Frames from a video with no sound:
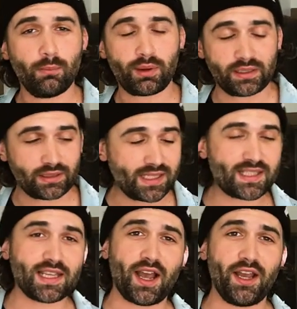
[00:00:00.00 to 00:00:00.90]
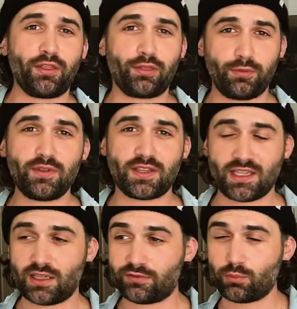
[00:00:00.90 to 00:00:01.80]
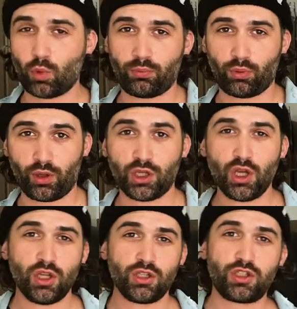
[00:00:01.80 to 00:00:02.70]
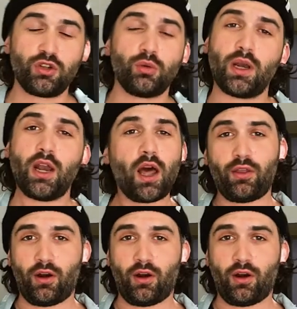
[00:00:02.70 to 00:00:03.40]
but it leads the eye through the scene from one point to another.